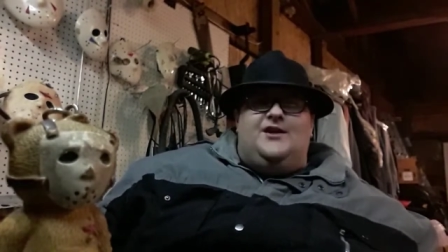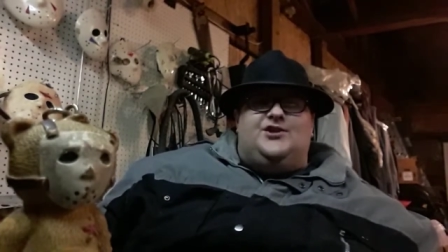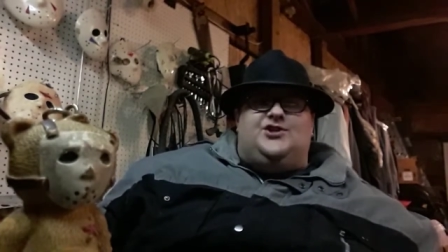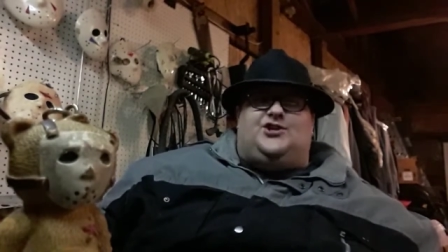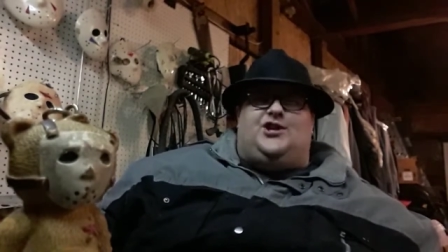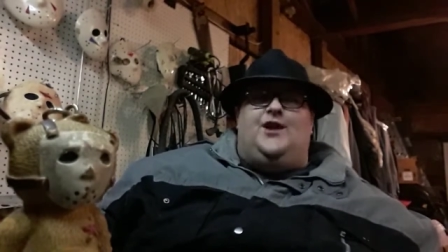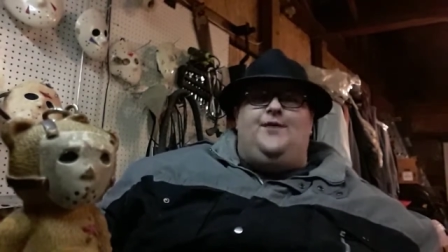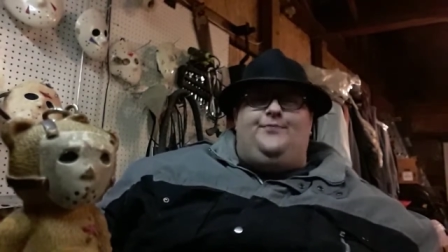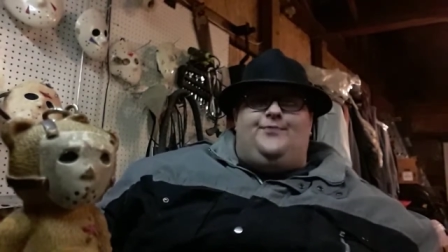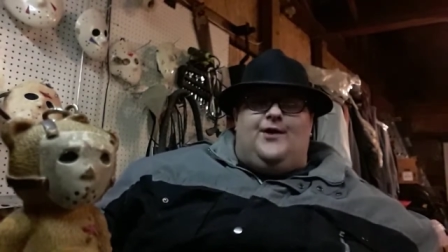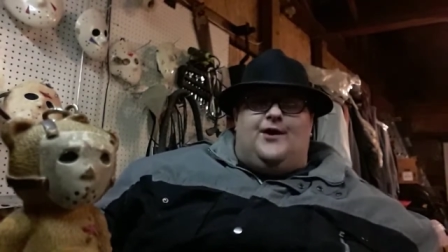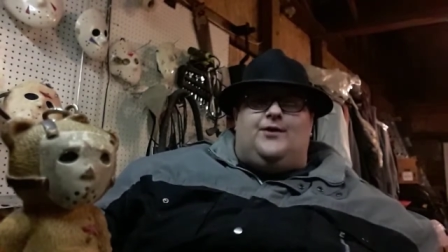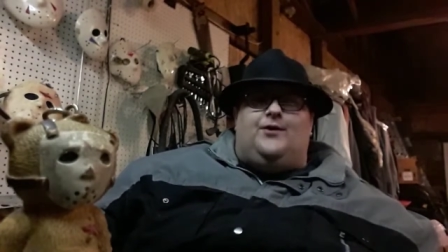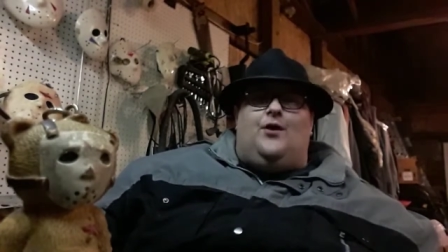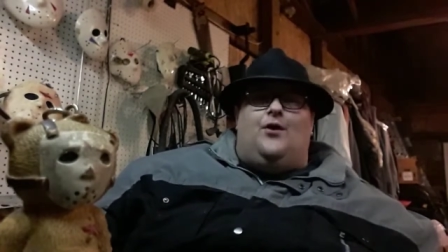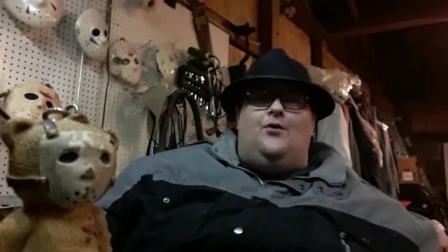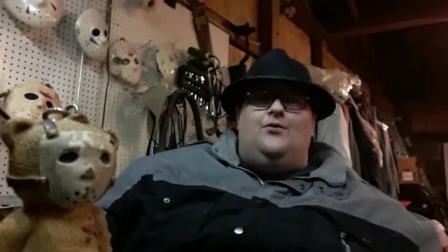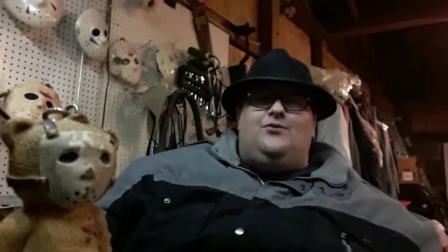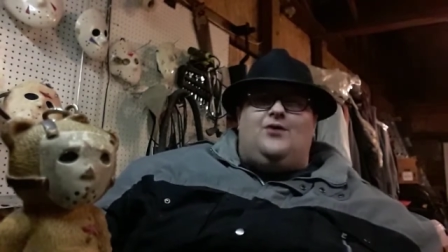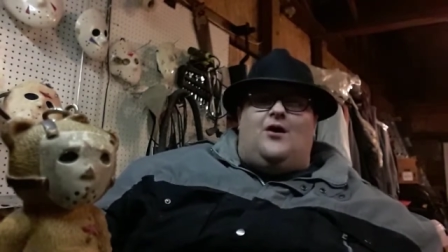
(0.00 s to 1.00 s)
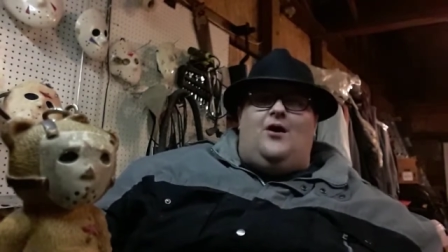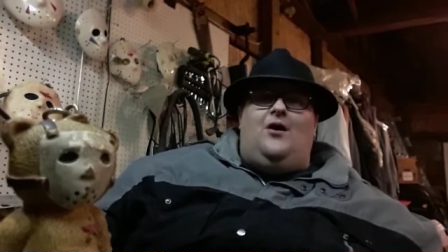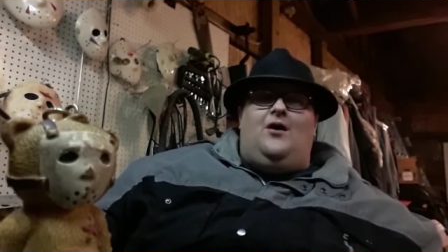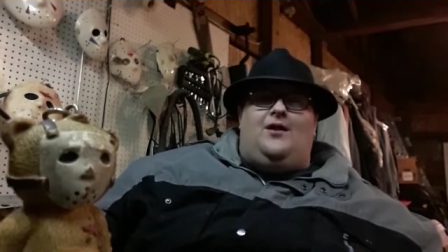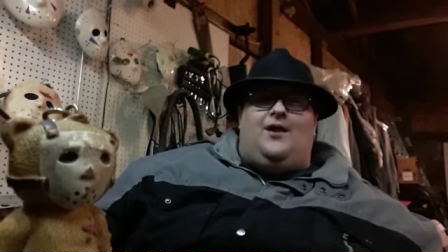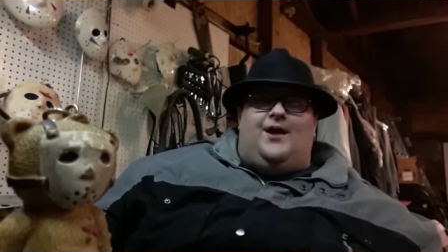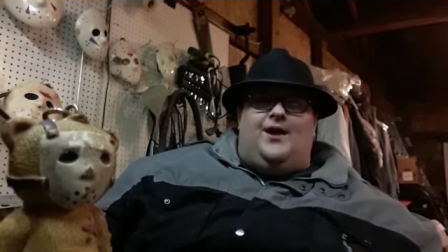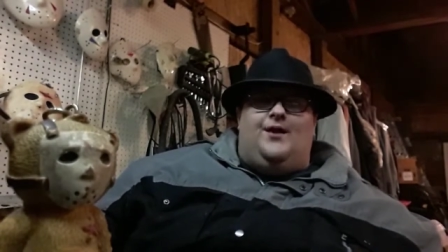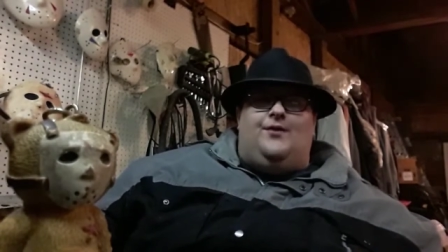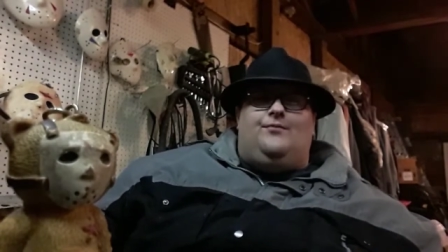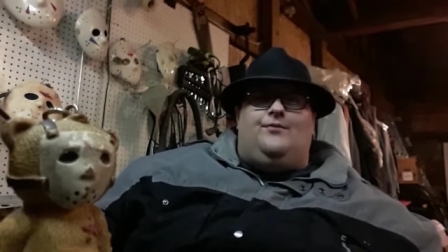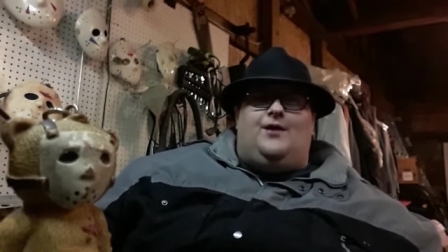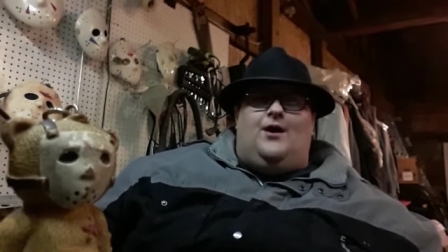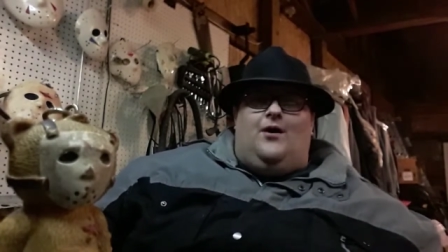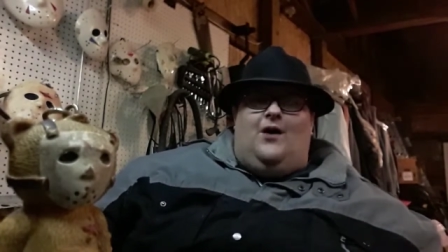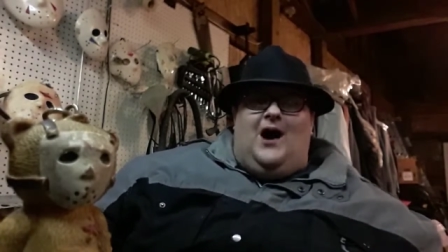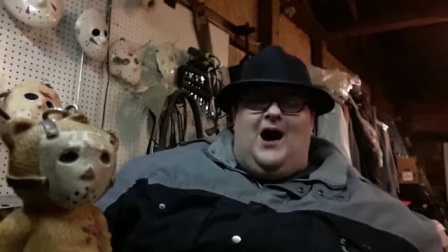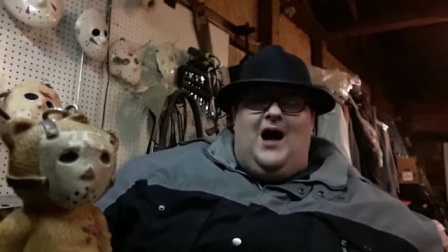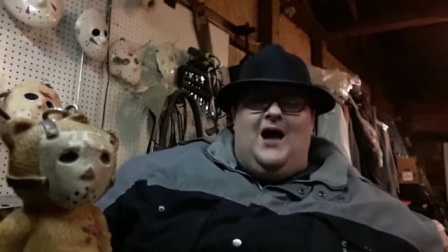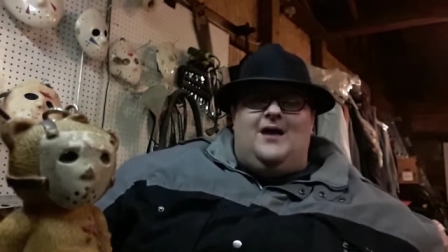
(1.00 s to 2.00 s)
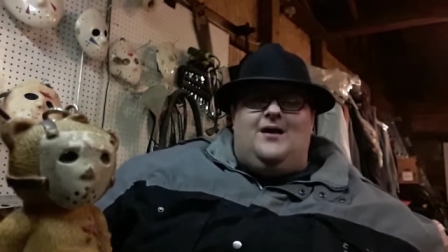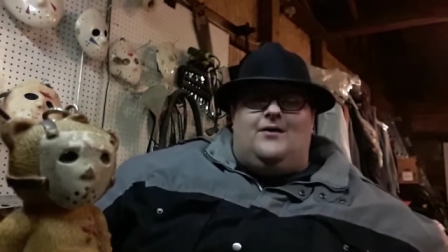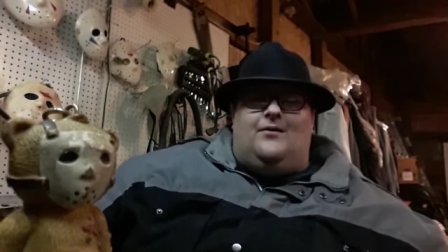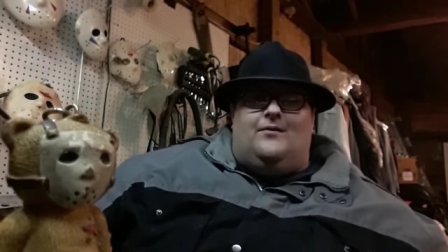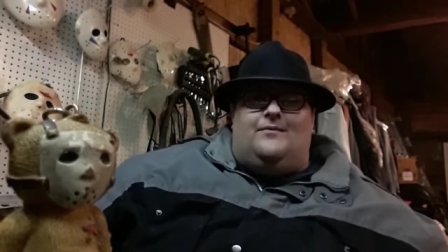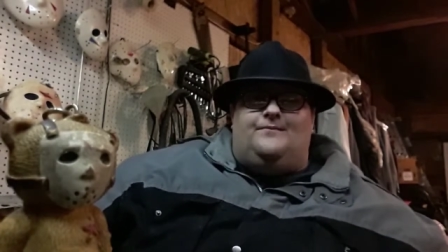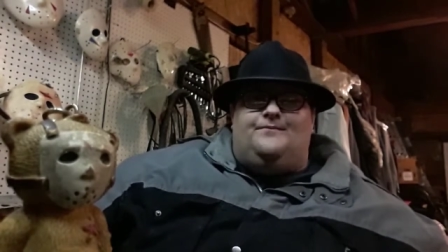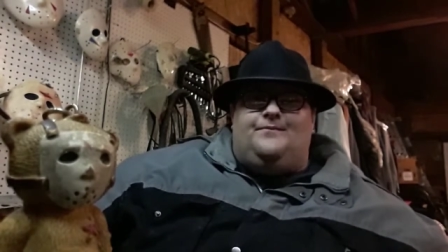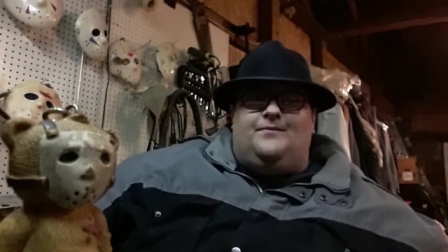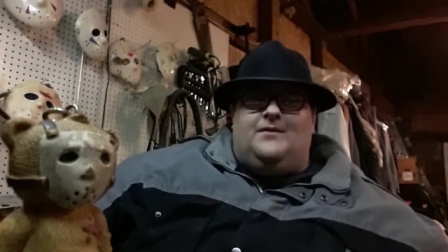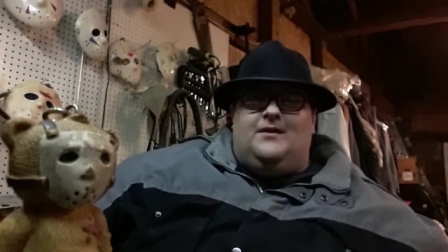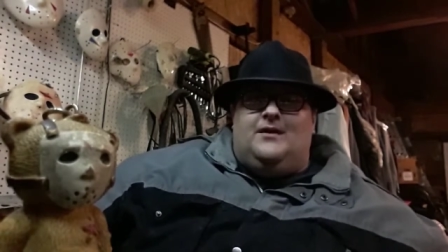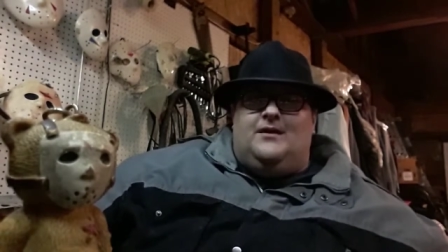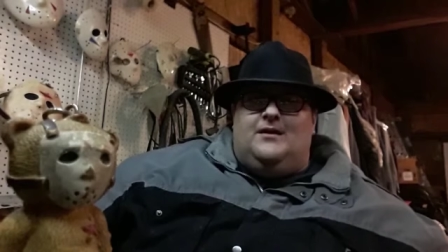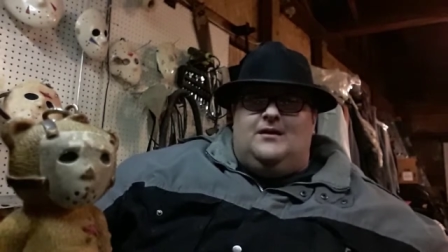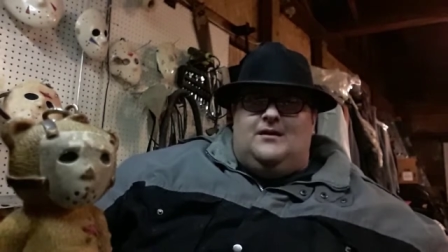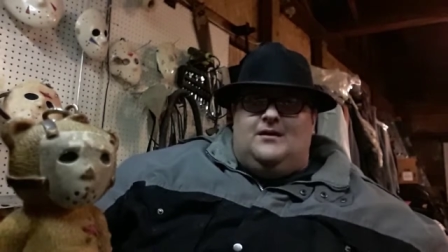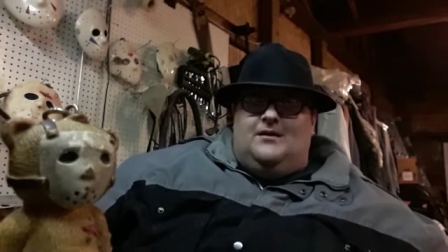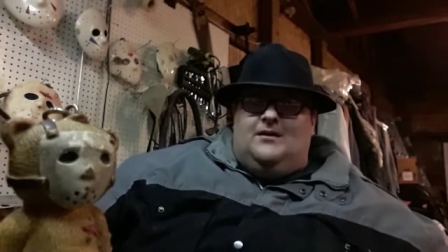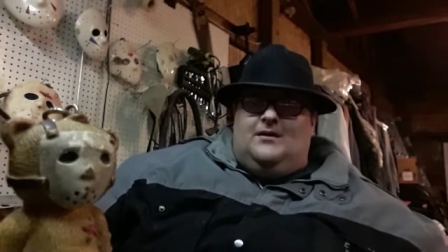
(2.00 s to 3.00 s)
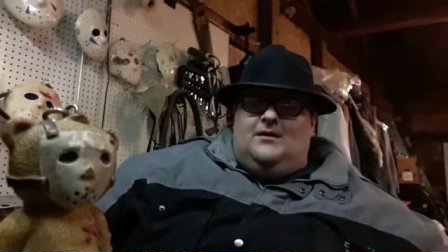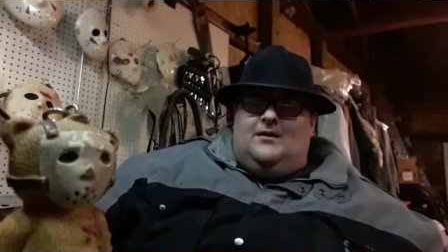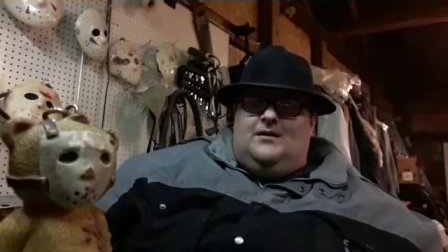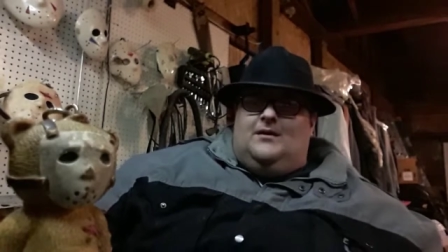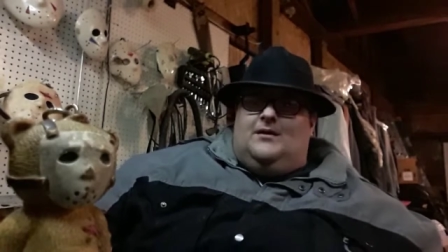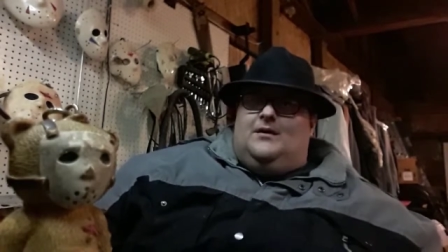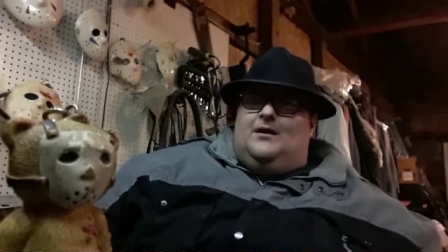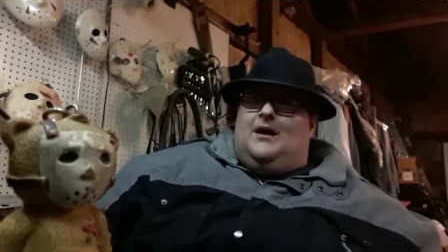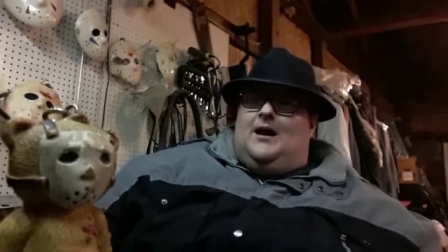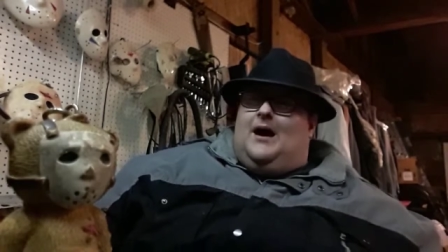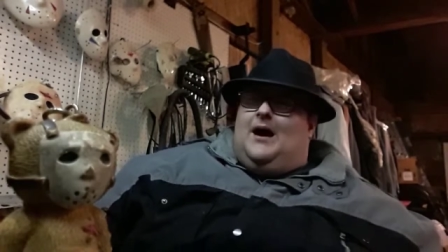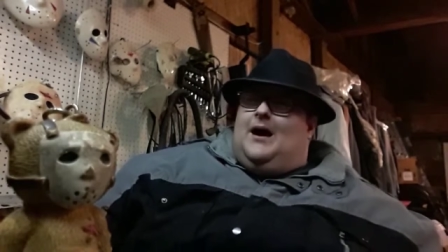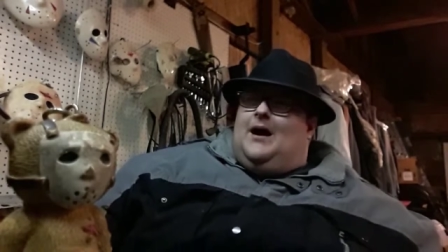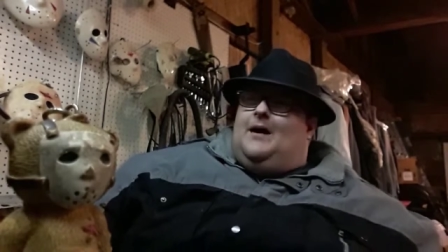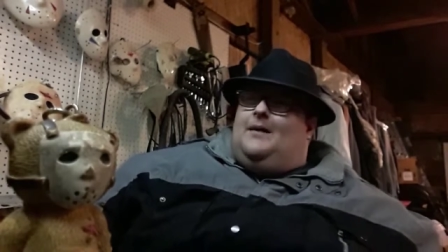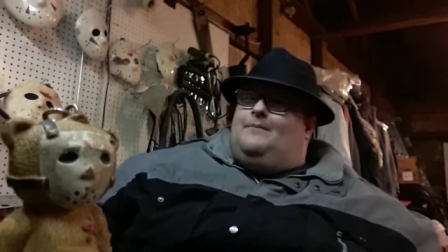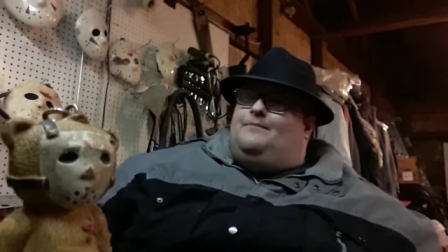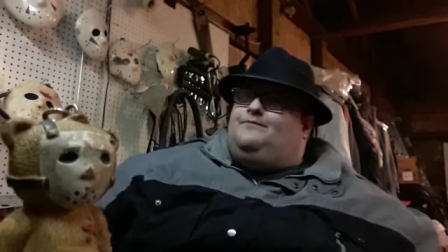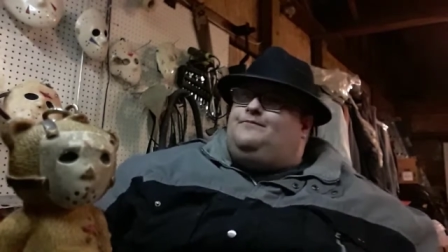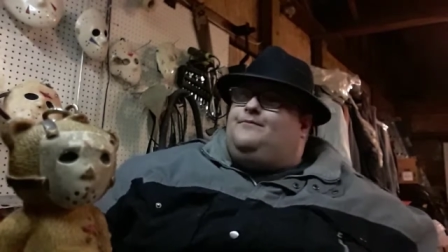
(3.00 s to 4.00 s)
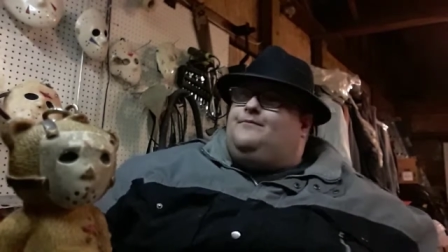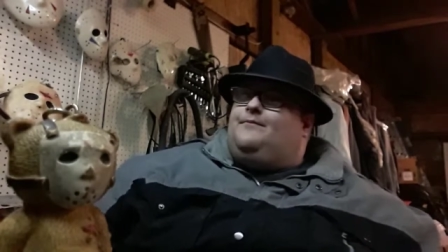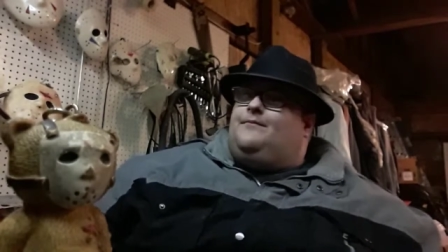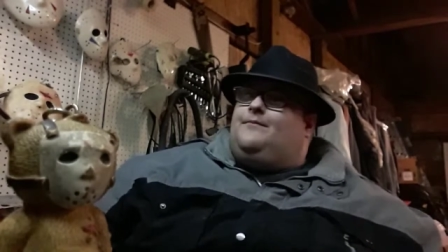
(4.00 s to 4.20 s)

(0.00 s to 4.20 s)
of shit that goes on here in Ohio. Um,